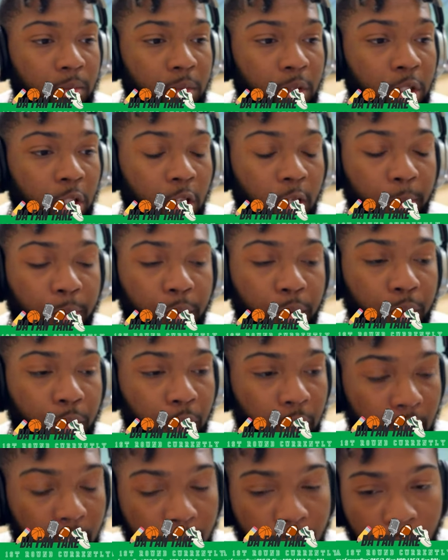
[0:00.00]
chuck up a
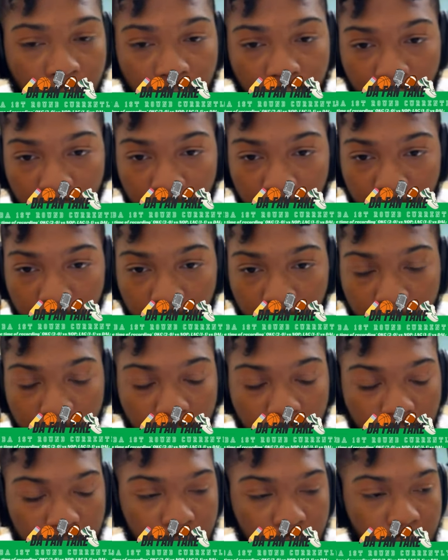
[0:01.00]
three. It
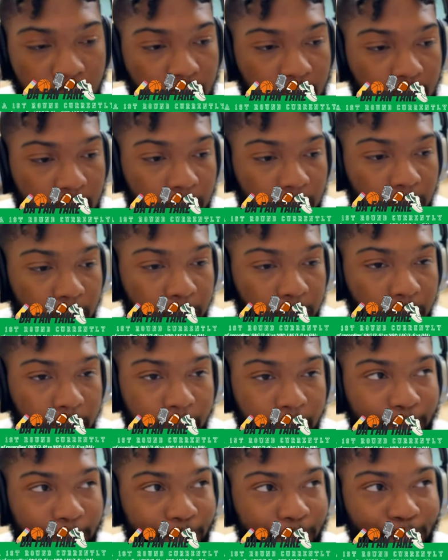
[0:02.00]
misses, but